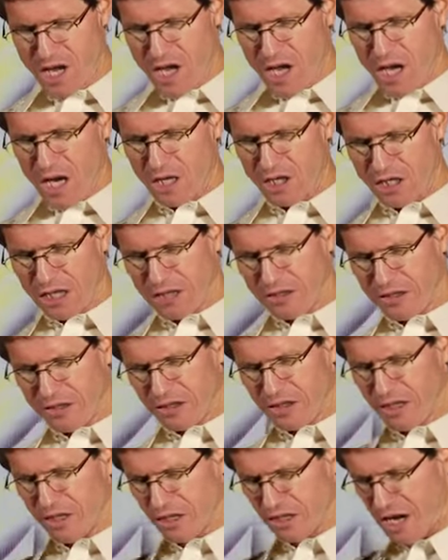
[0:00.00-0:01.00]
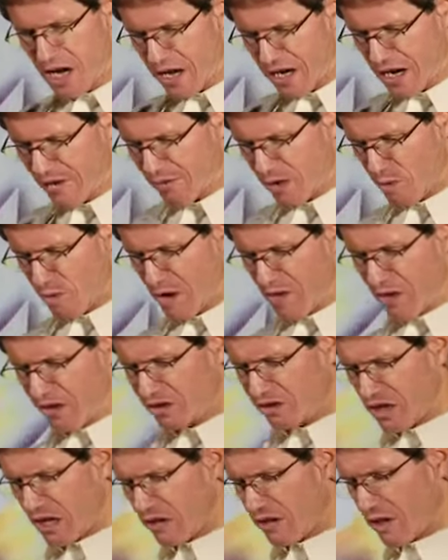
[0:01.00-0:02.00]
And Jesus says, Not everyone that
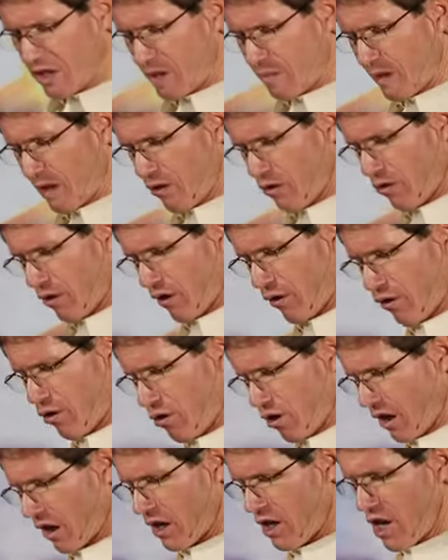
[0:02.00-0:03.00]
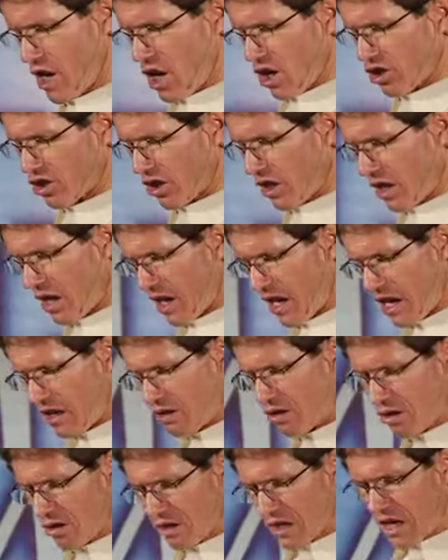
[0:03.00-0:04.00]
saith unto me, Lord, Lord, shall
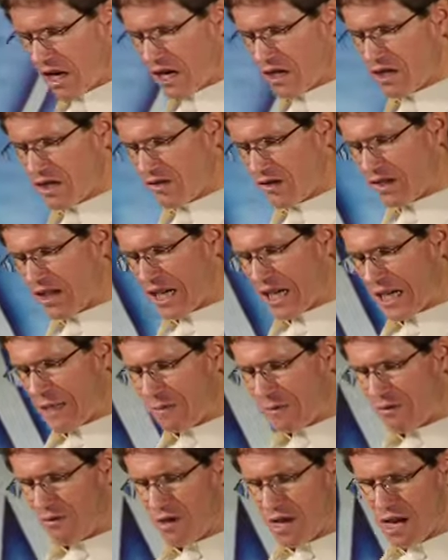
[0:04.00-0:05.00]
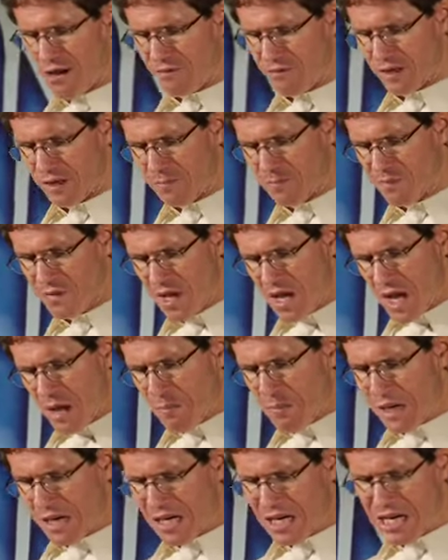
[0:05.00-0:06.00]
enter into the kingdom of heaven,
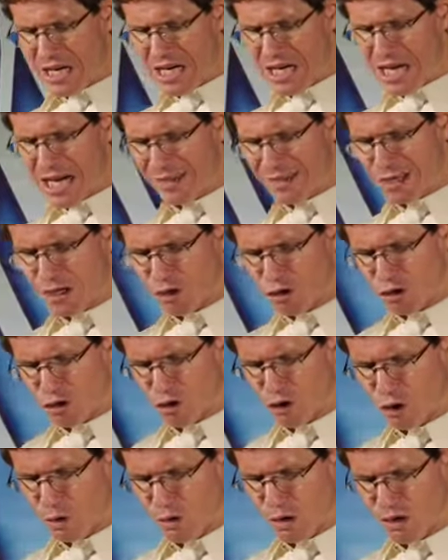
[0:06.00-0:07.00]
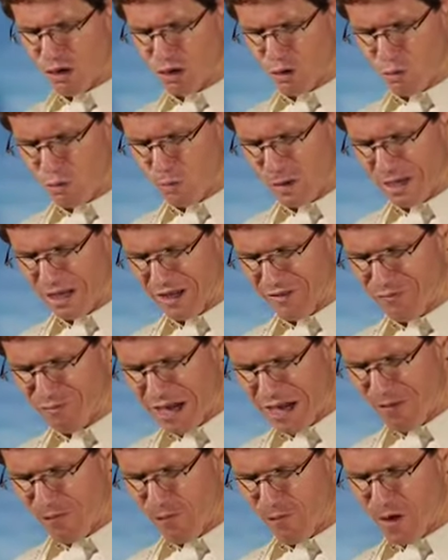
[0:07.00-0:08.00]
but he that doeth the will of
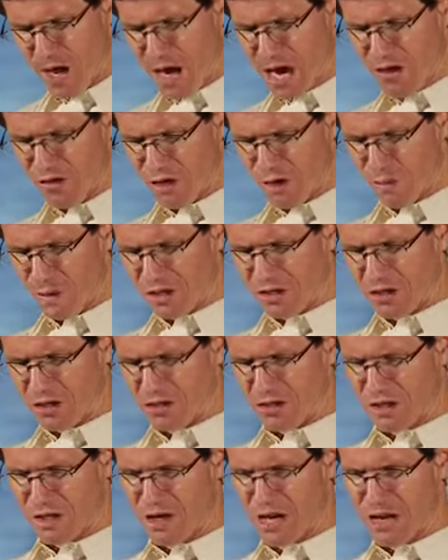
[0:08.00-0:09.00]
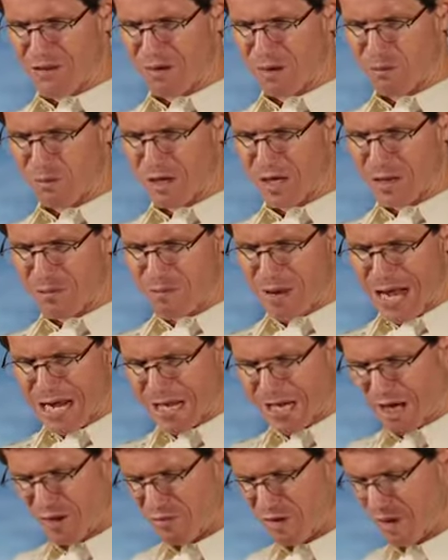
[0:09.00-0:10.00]
my Father which is in heaven. We'll come back
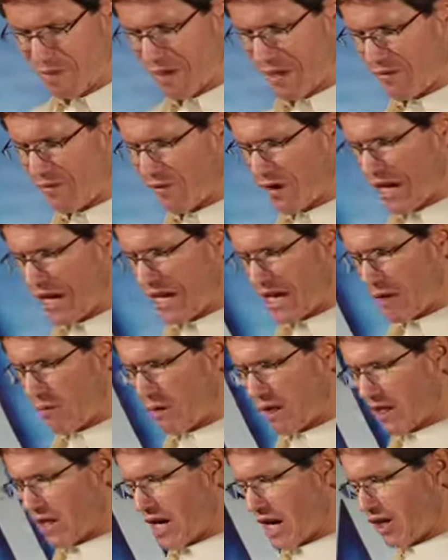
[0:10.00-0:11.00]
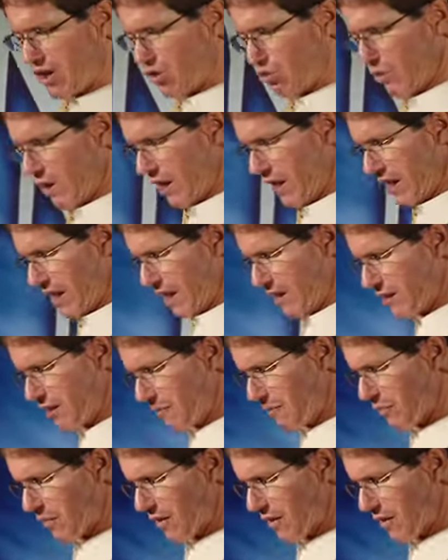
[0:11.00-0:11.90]
in a moment and find out what God's will is.